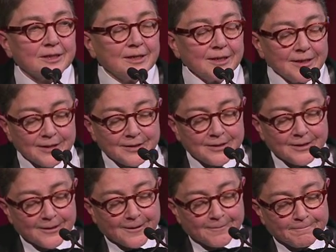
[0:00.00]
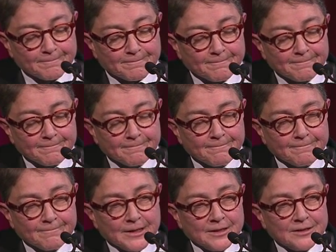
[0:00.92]
and
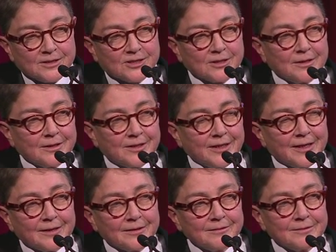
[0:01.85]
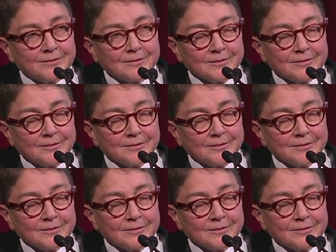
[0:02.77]
so at the end,